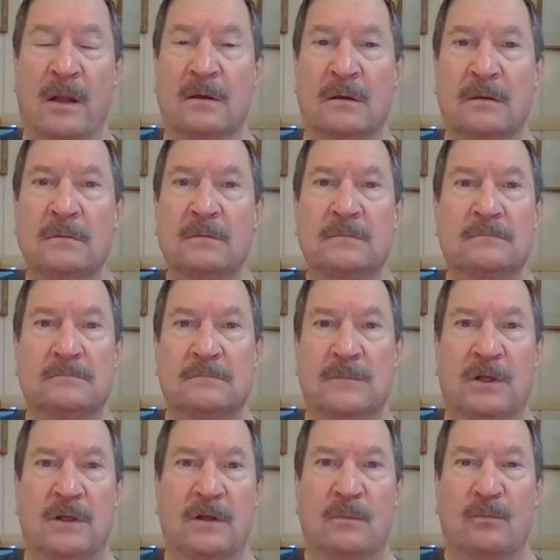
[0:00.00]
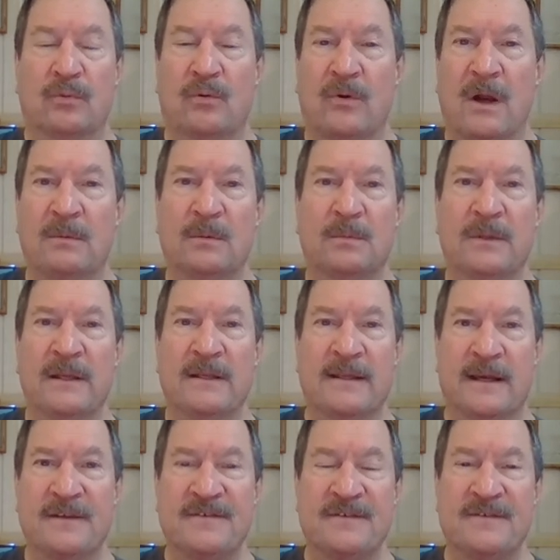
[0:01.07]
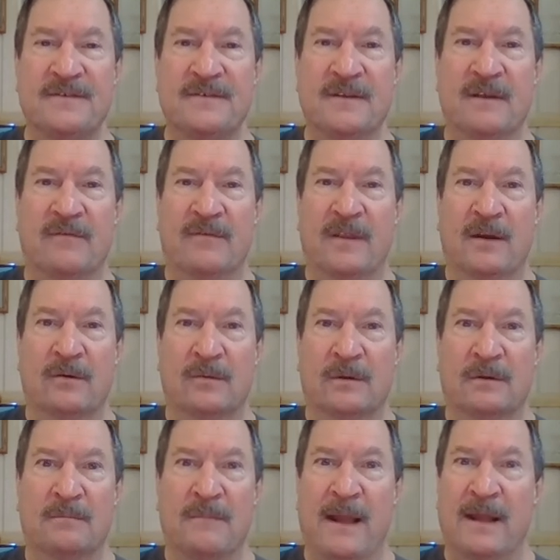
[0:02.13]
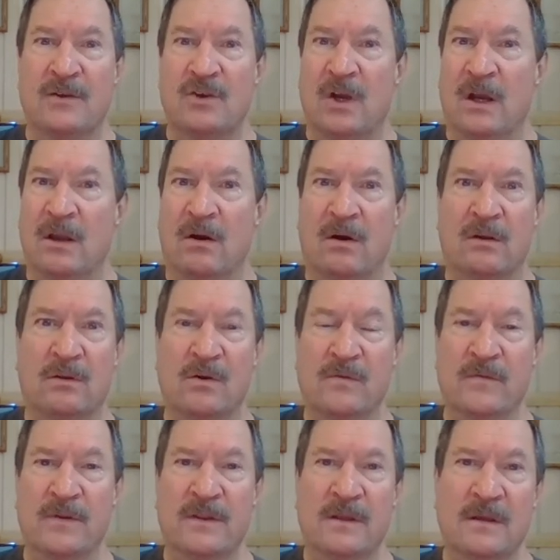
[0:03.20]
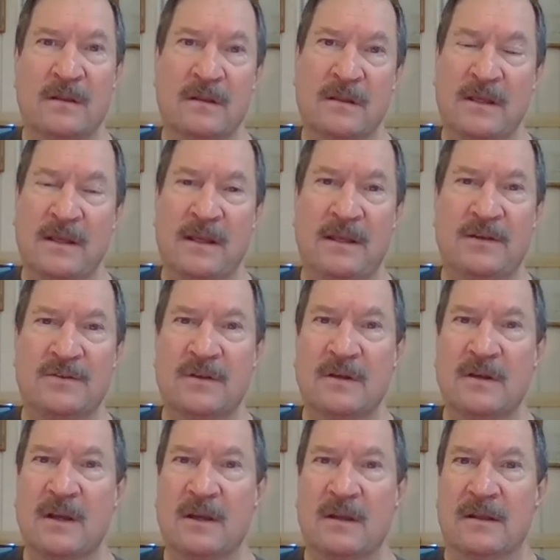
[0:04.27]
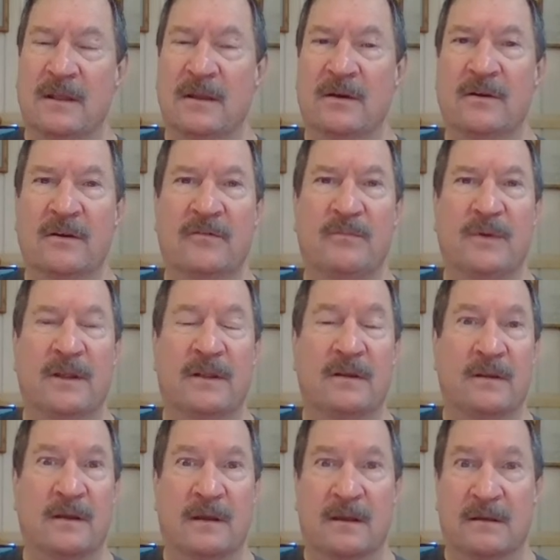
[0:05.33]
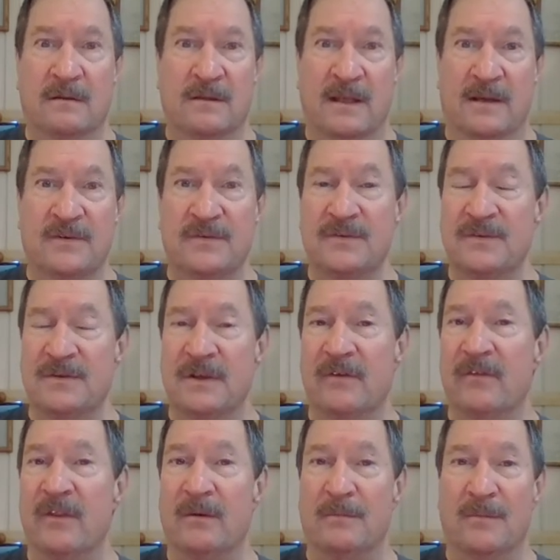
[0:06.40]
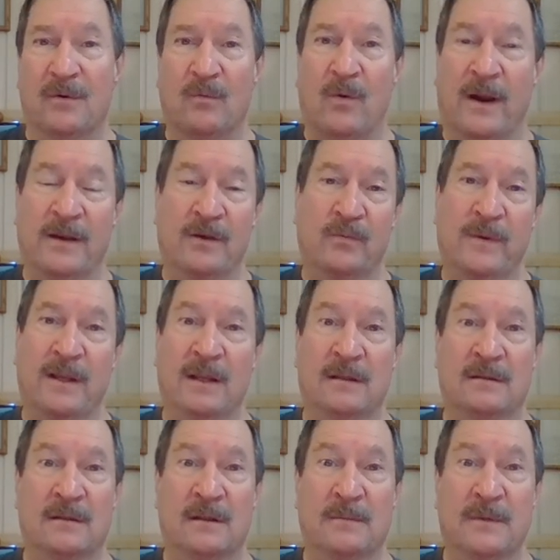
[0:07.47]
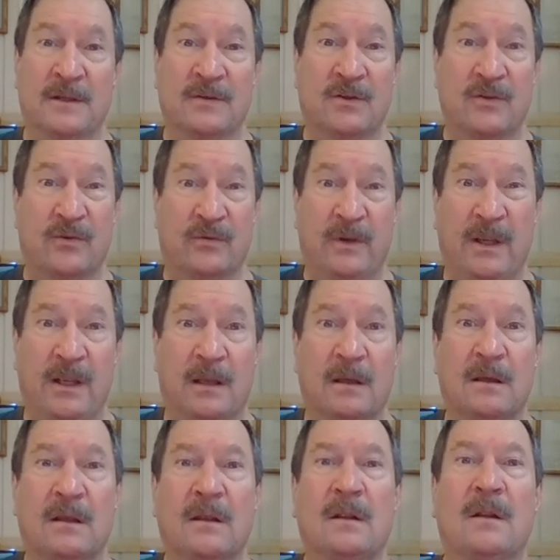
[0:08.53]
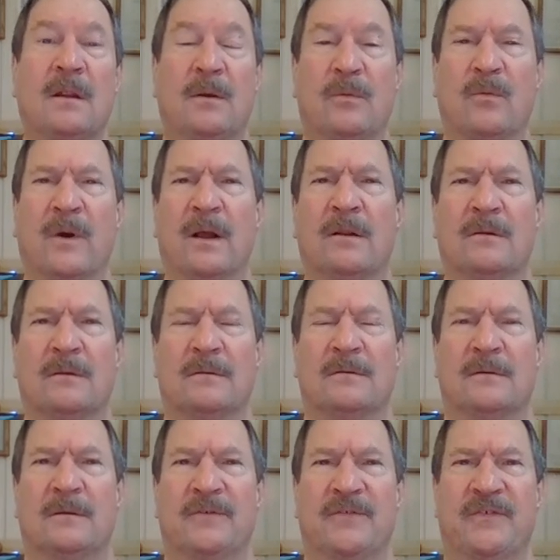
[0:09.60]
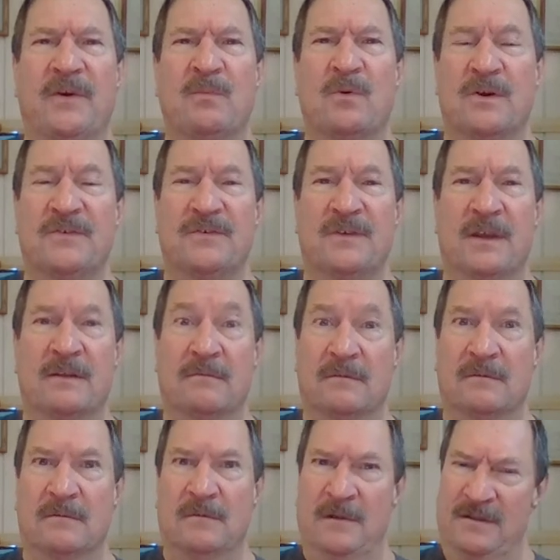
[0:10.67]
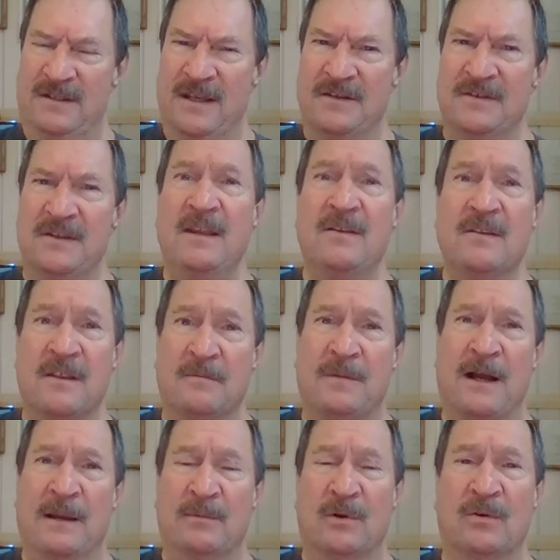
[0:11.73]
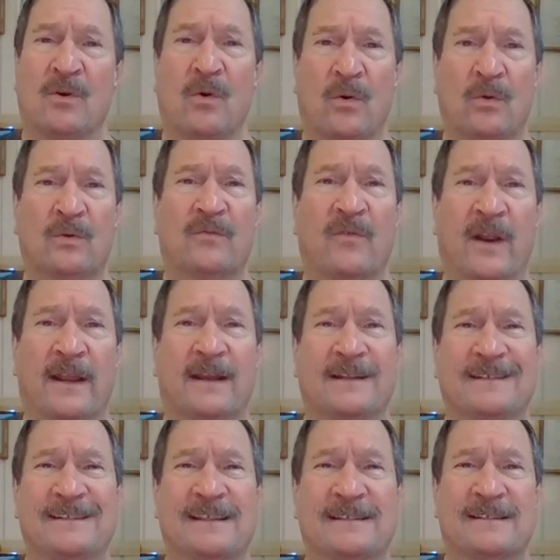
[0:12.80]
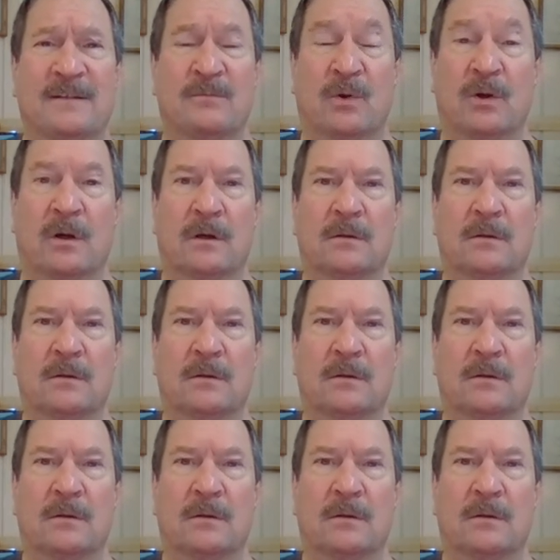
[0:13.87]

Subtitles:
know. Probably dozens. If there were Magi all over the East, they could have been dozens of them. Why did we limit it to 3? Well, somewhere it says in the Bible, gold, frankincense, and myrrh.